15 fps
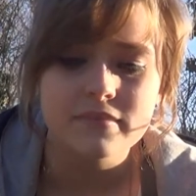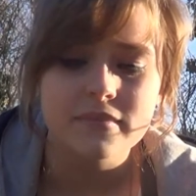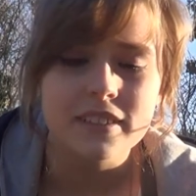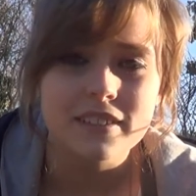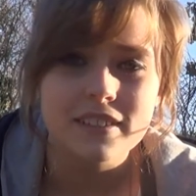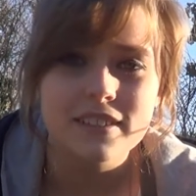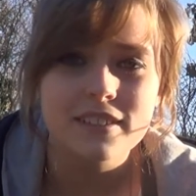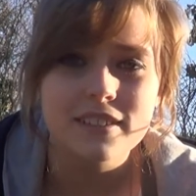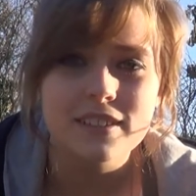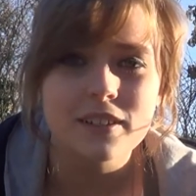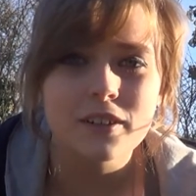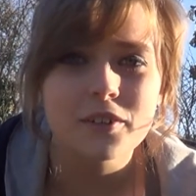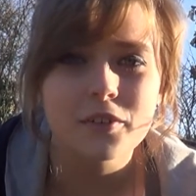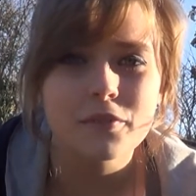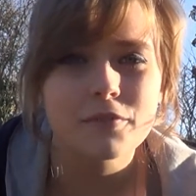It's just a
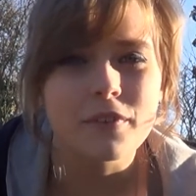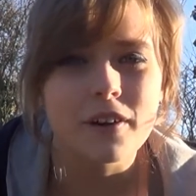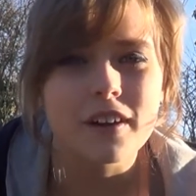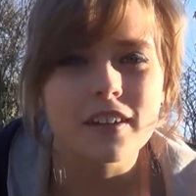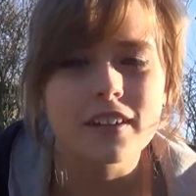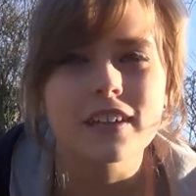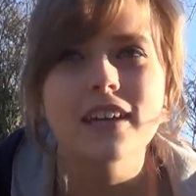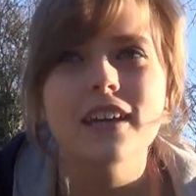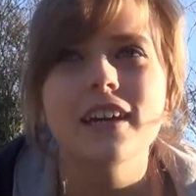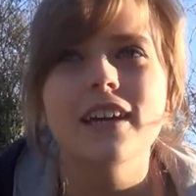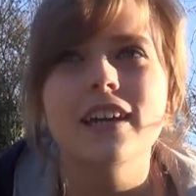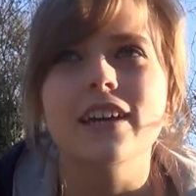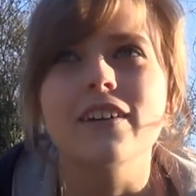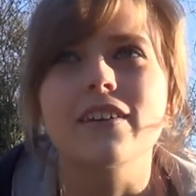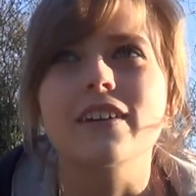lot of fun
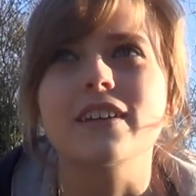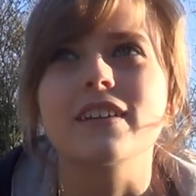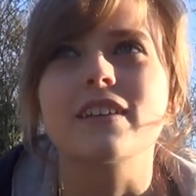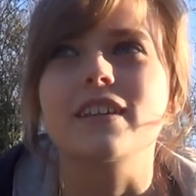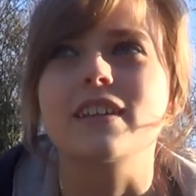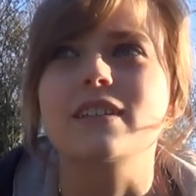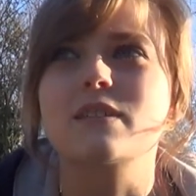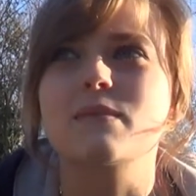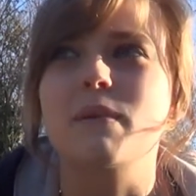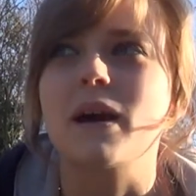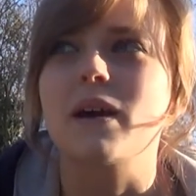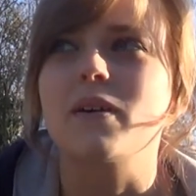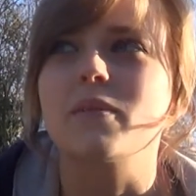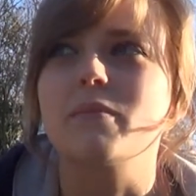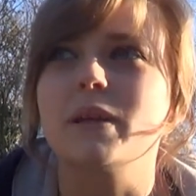hearing things
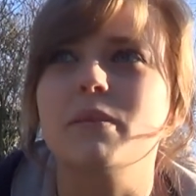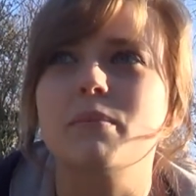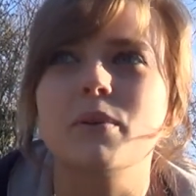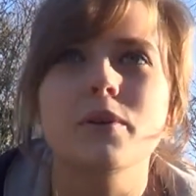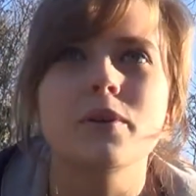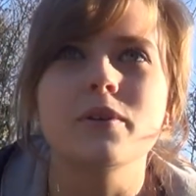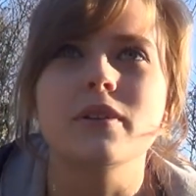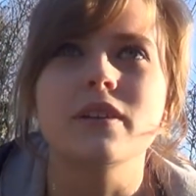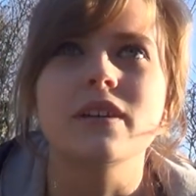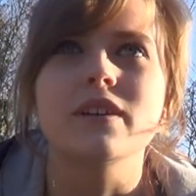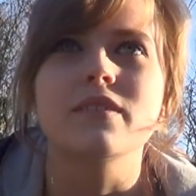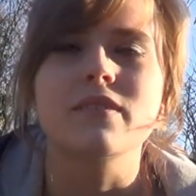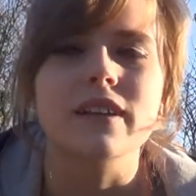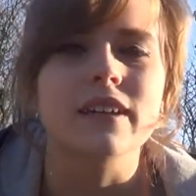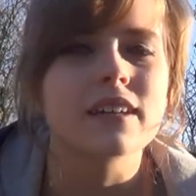about people who
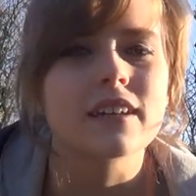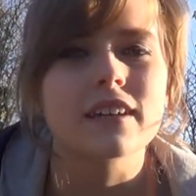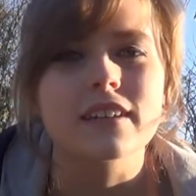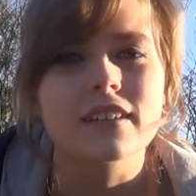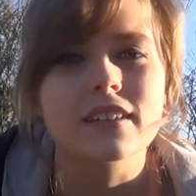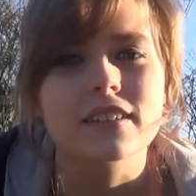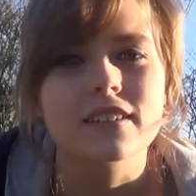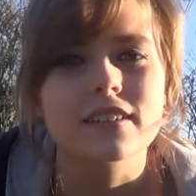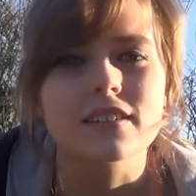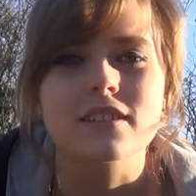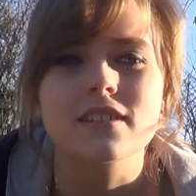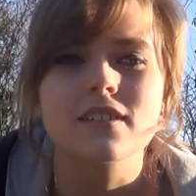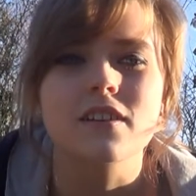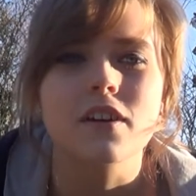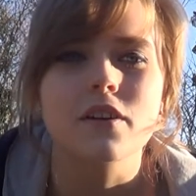live like in England and
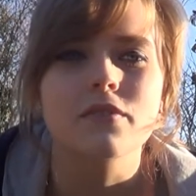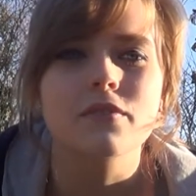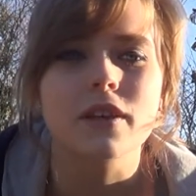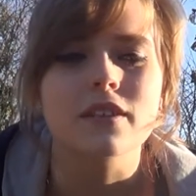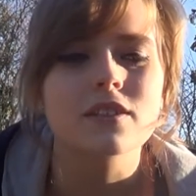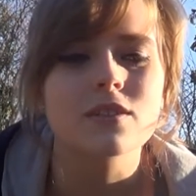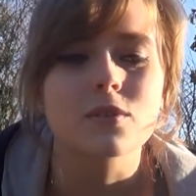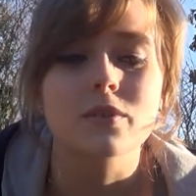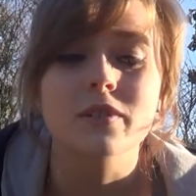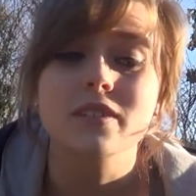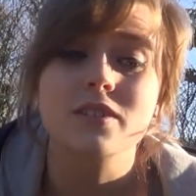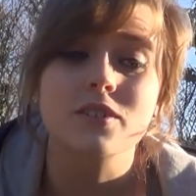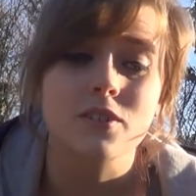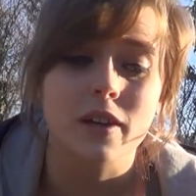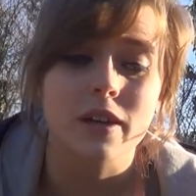stuff. That's
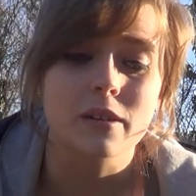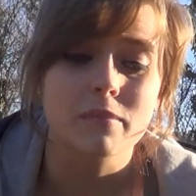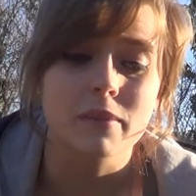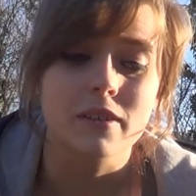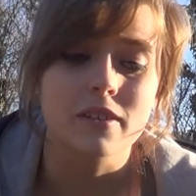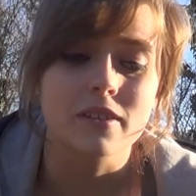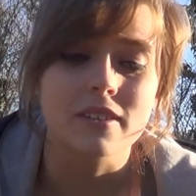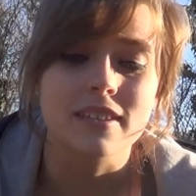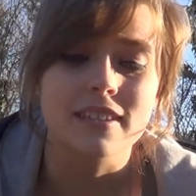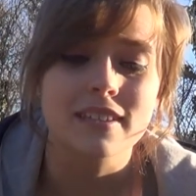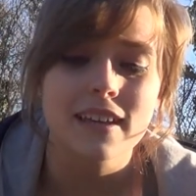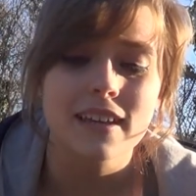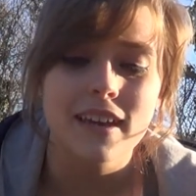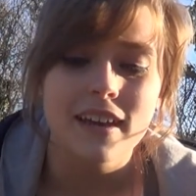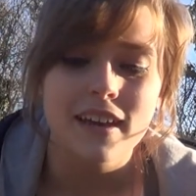always great because
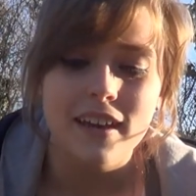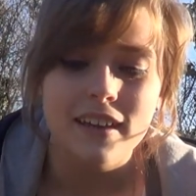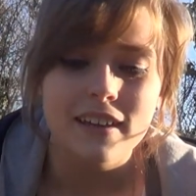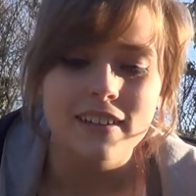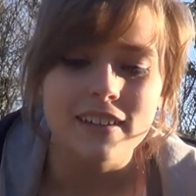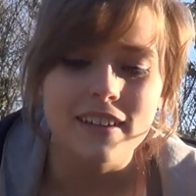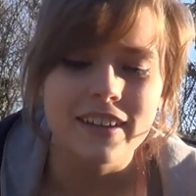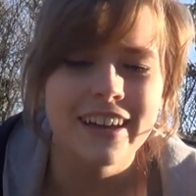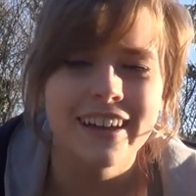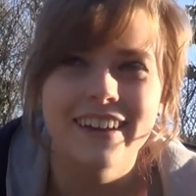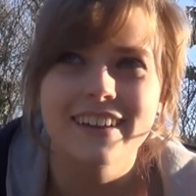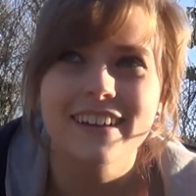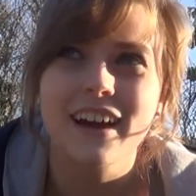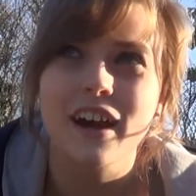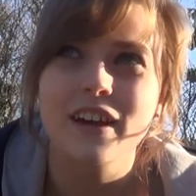
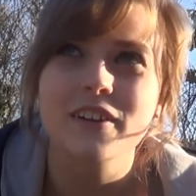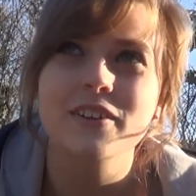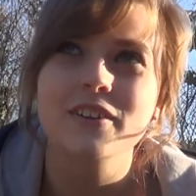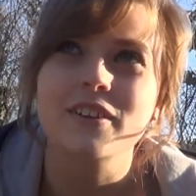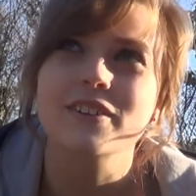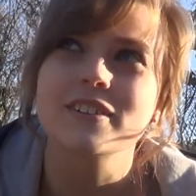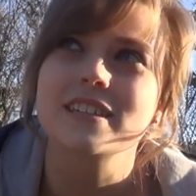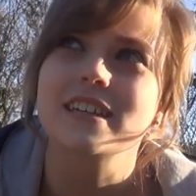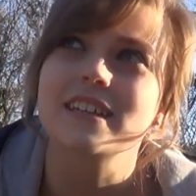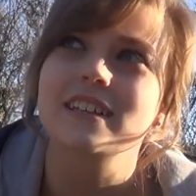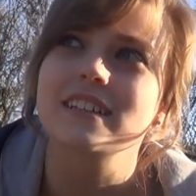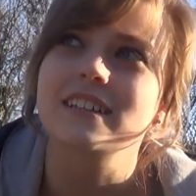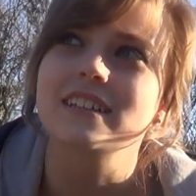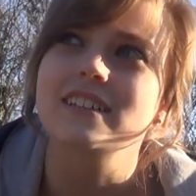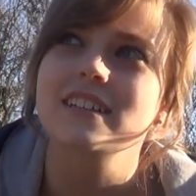I don't go to
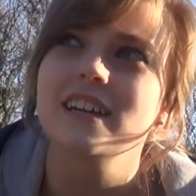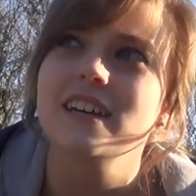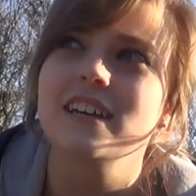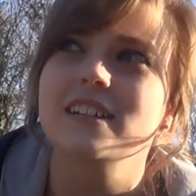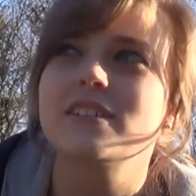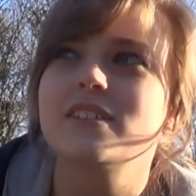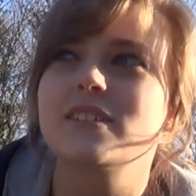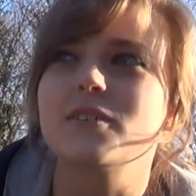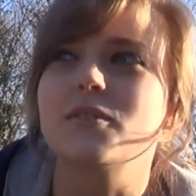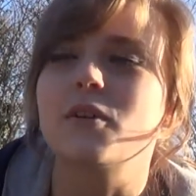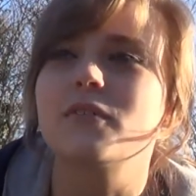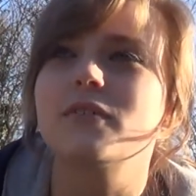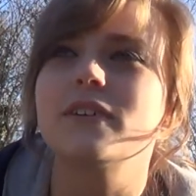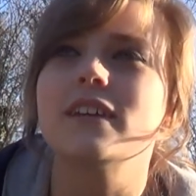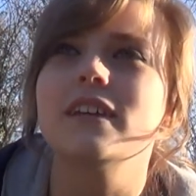England too
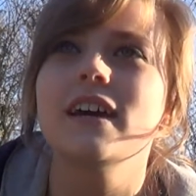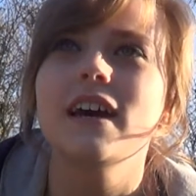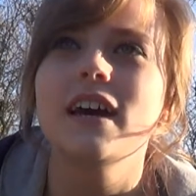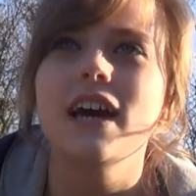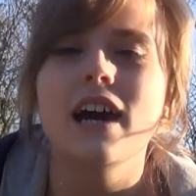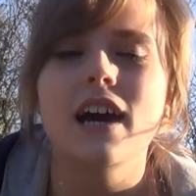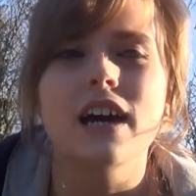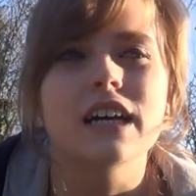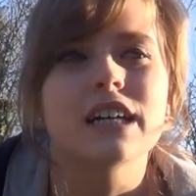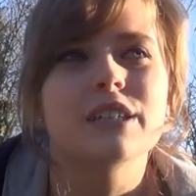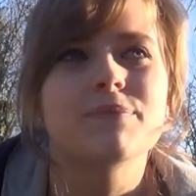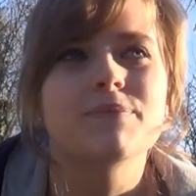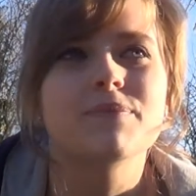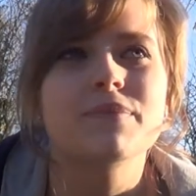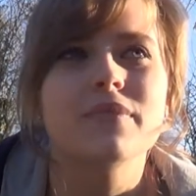often,
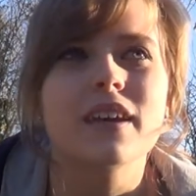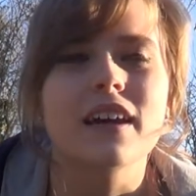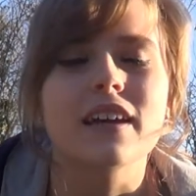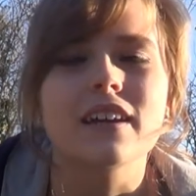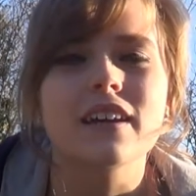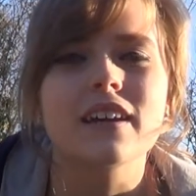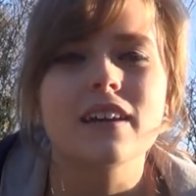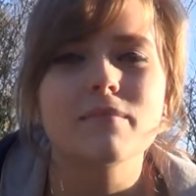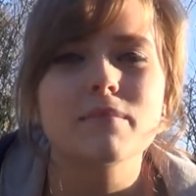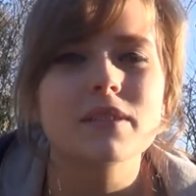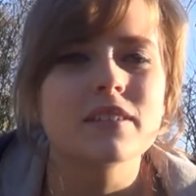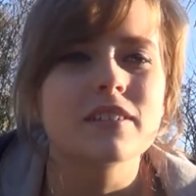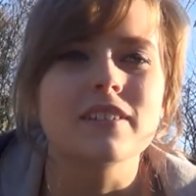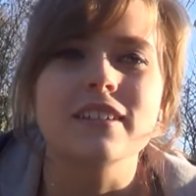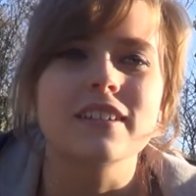and I
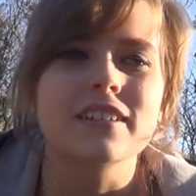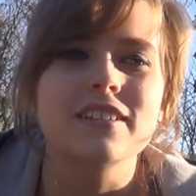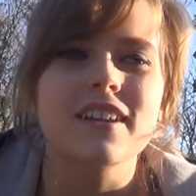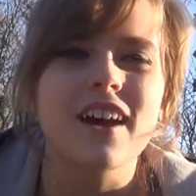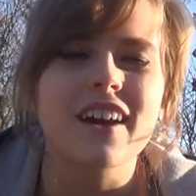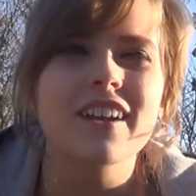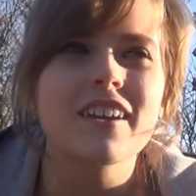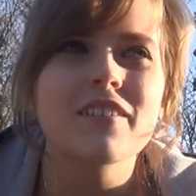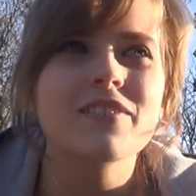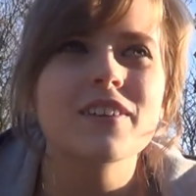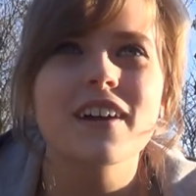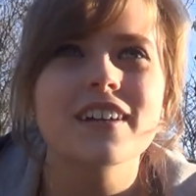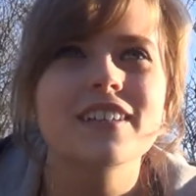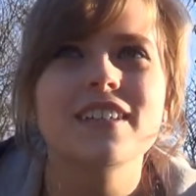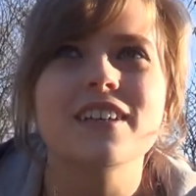love the
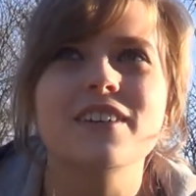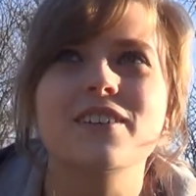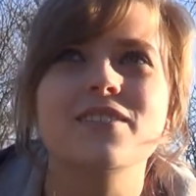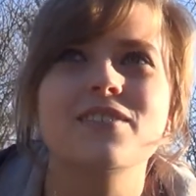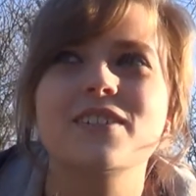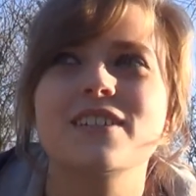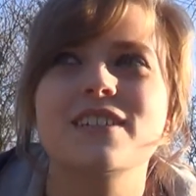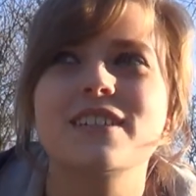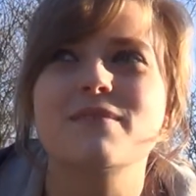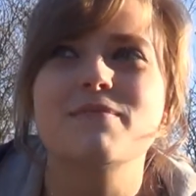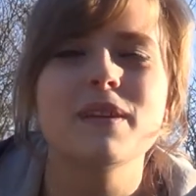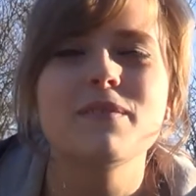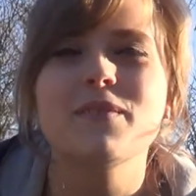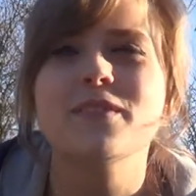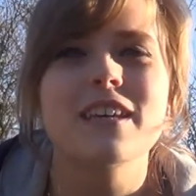idea of just
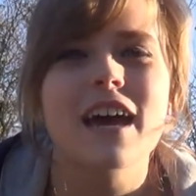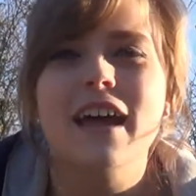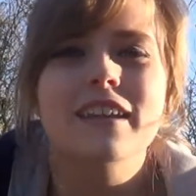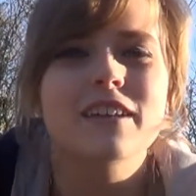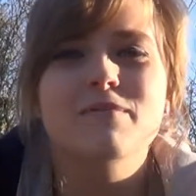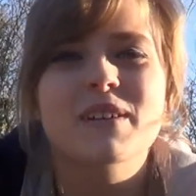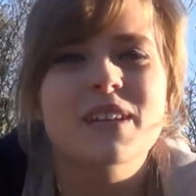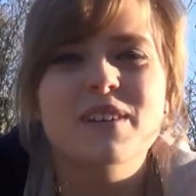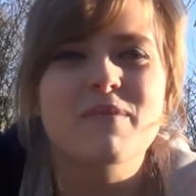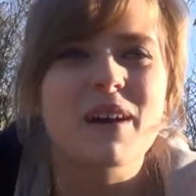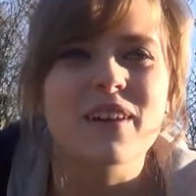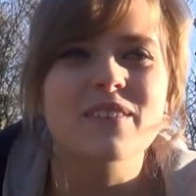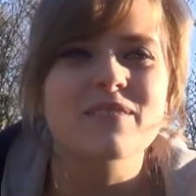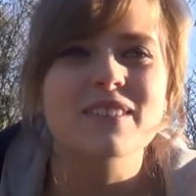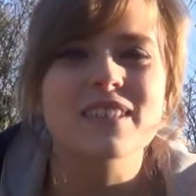people telling me
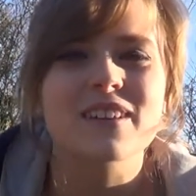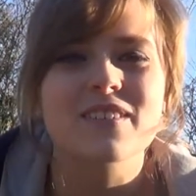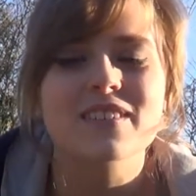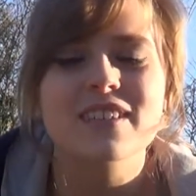about themselves.